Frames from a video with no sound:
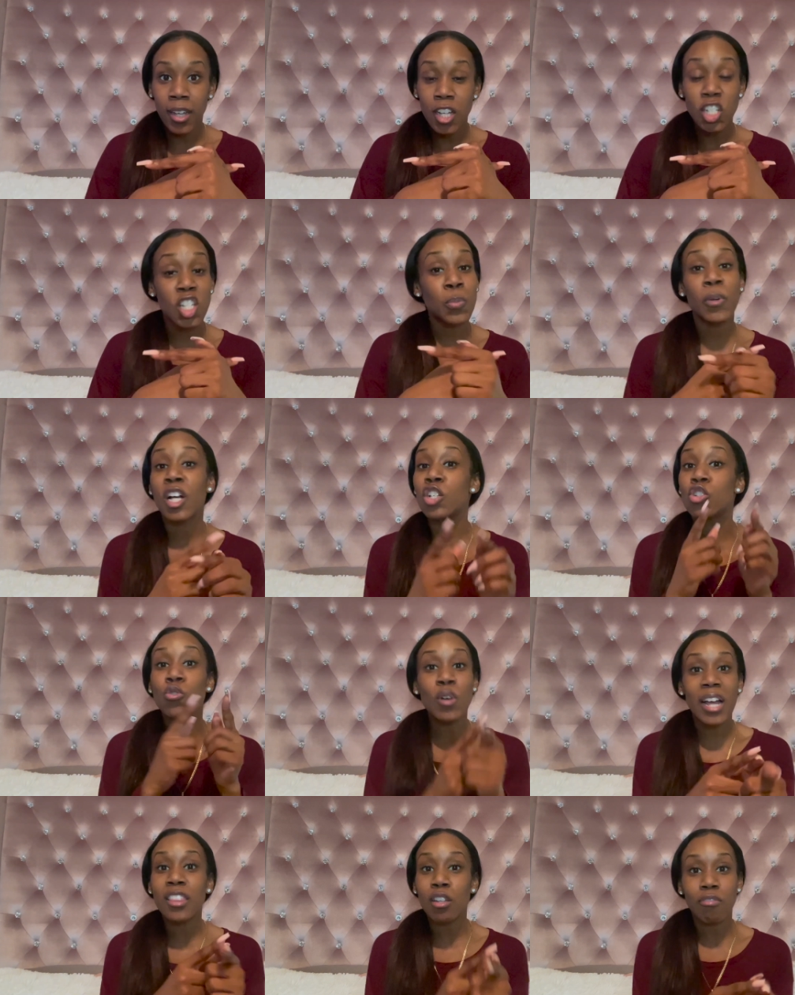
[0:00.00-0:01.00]
just because you
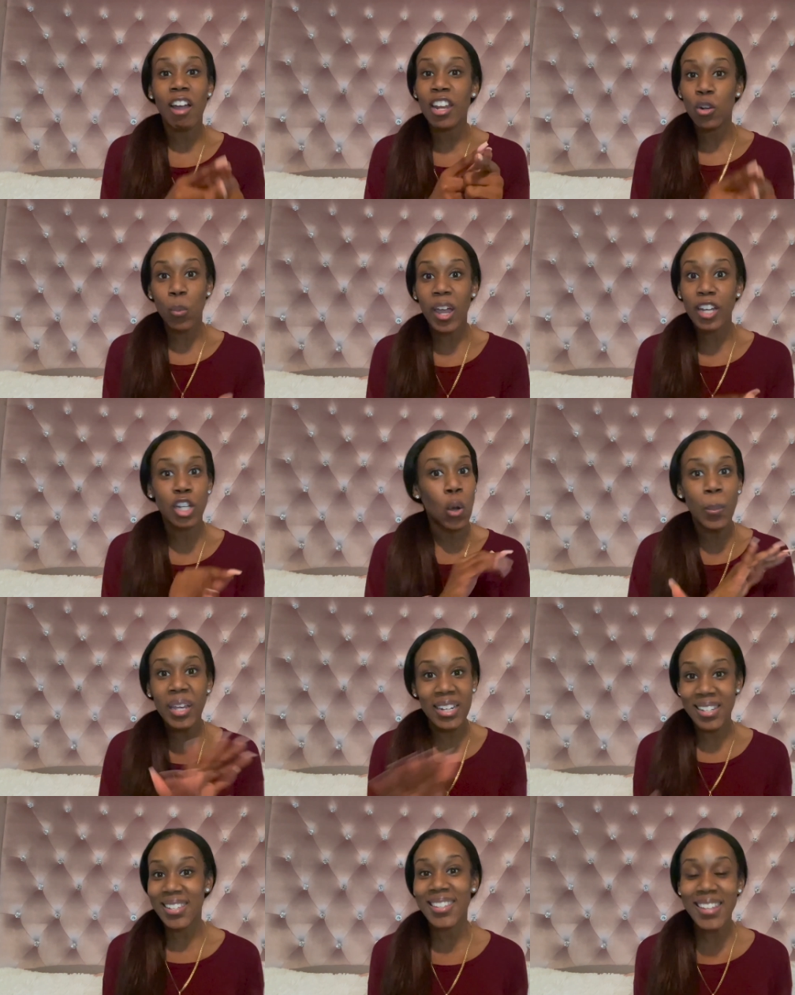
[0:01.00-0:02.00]
got the right of way don't
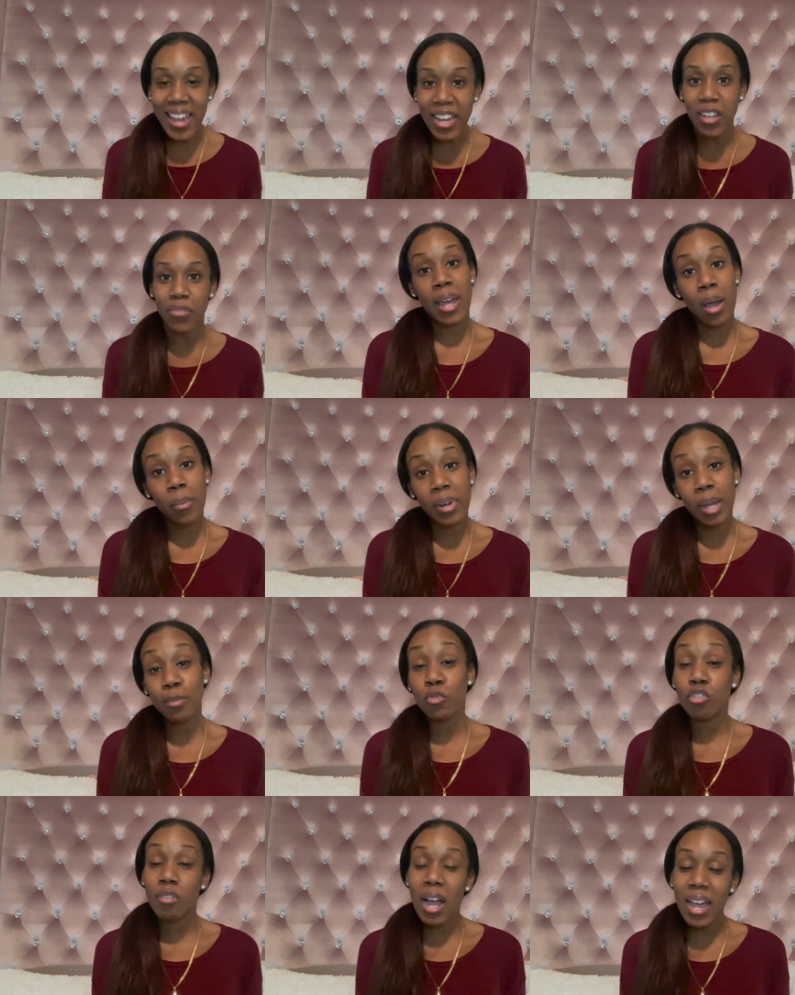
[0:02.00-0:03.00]
mean it's safe. Now when I'm
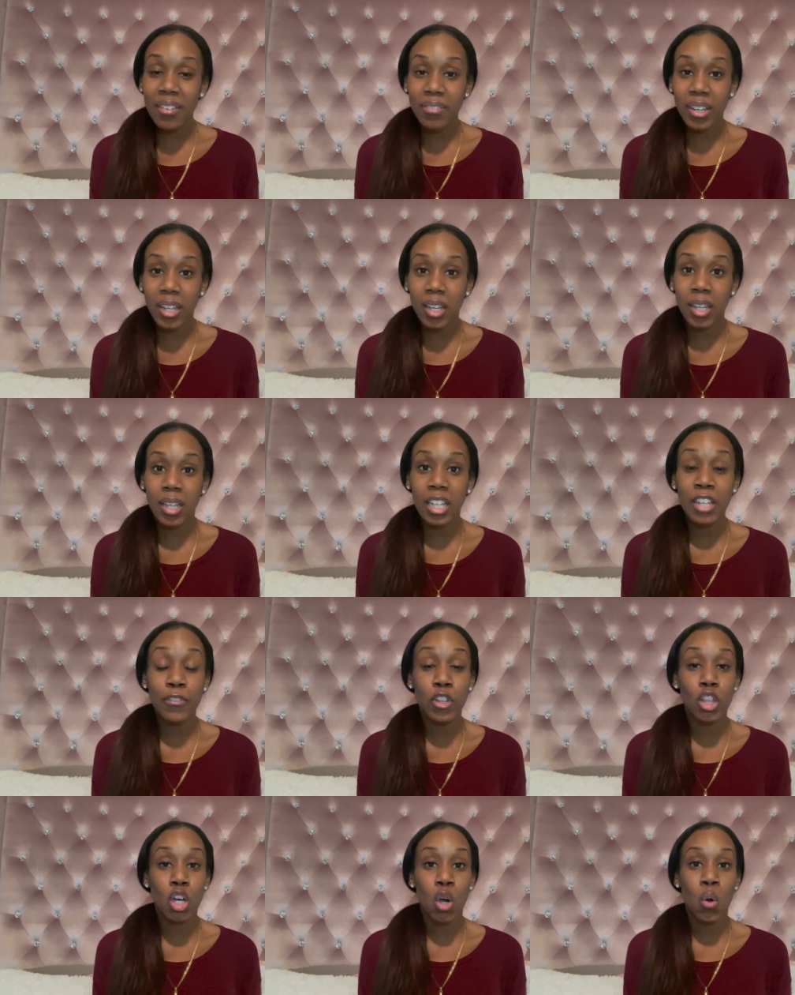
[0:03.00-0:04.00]
driving,
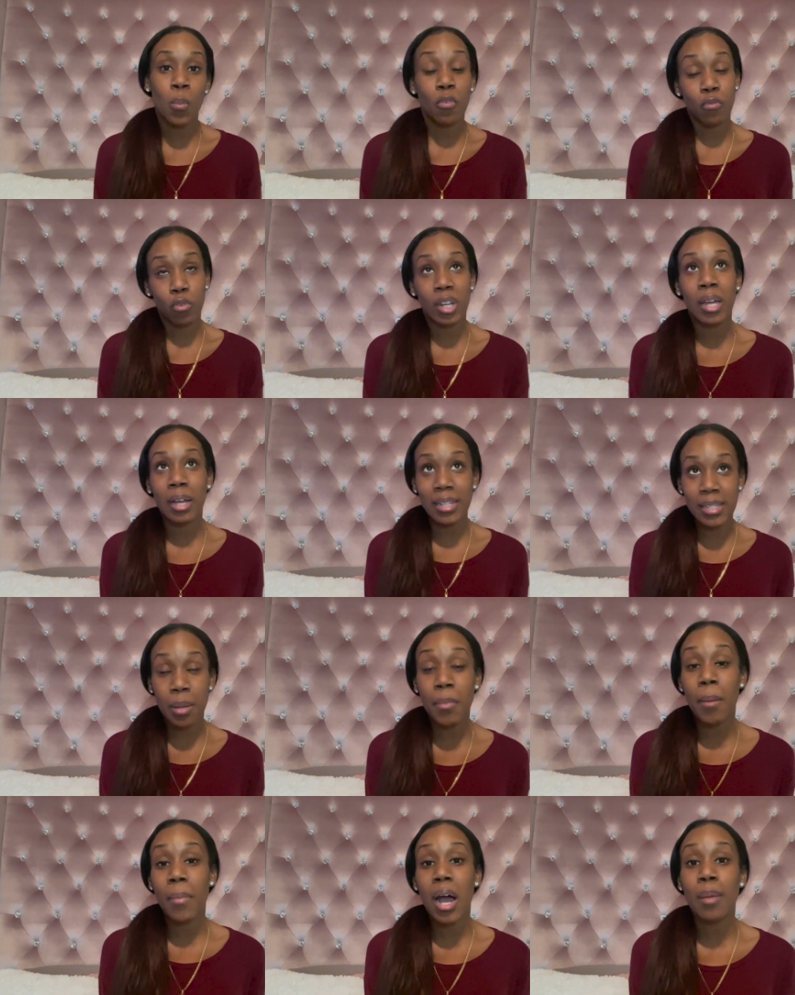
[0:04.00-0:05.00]
even though before, like I said,
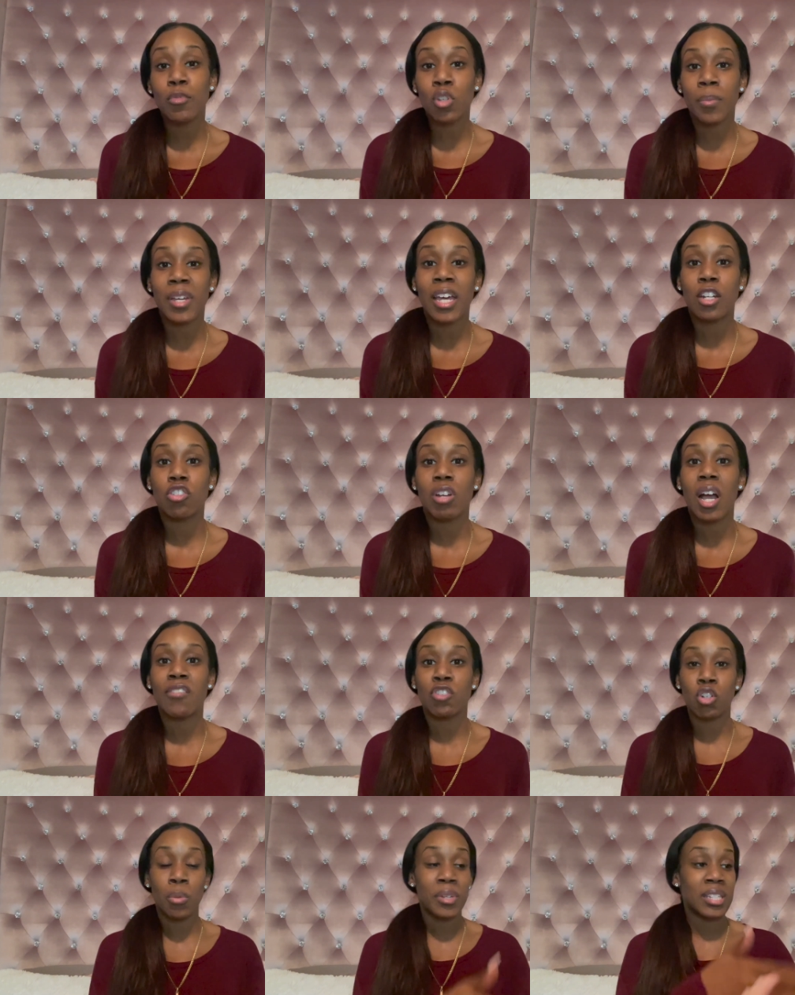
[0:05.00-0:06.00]
my mom told me how to drive,
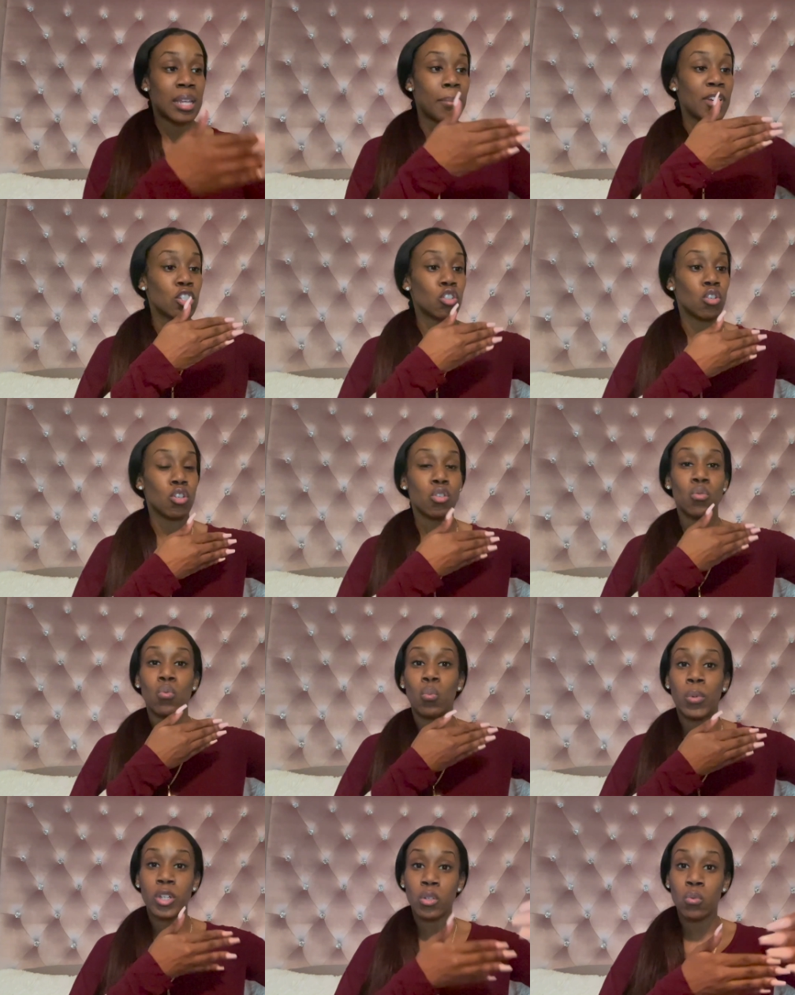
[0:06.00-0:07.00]
she always said, make sure you,
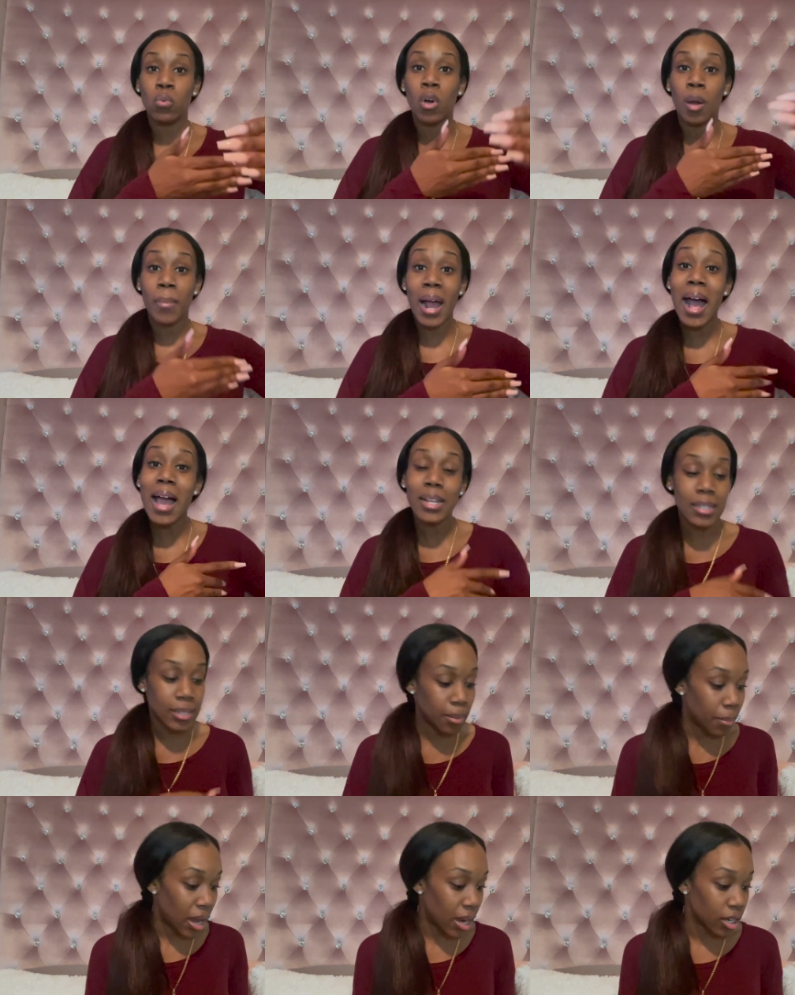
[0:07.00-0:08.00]
when you are behind
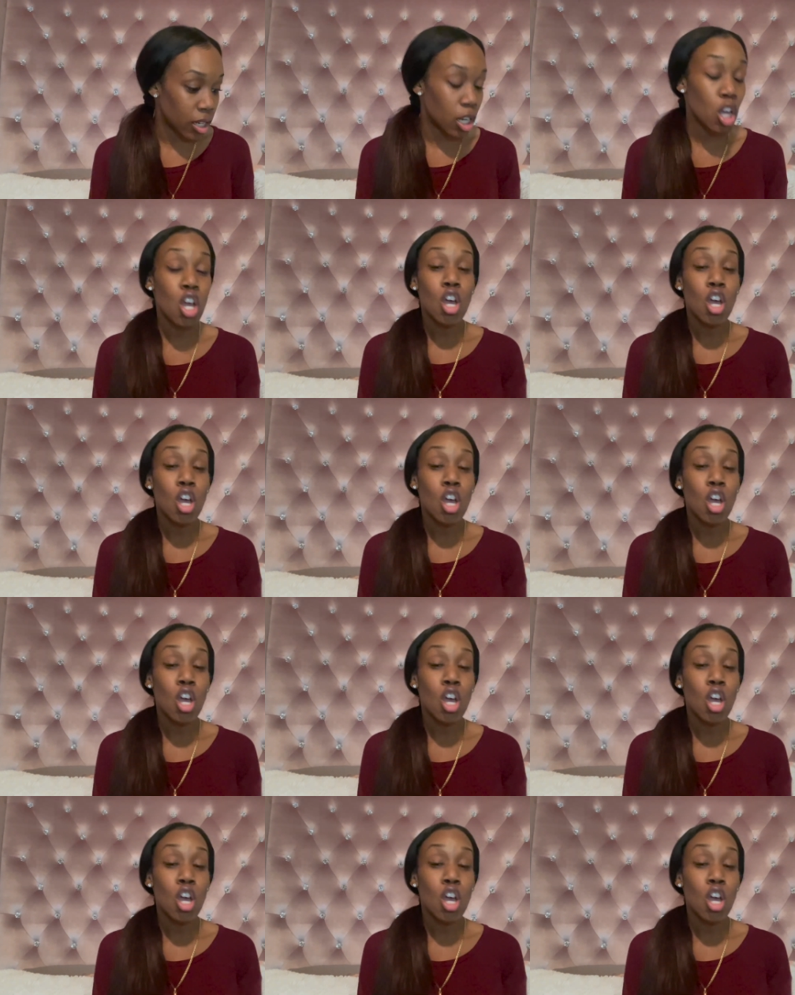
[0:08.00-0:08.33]
somebody,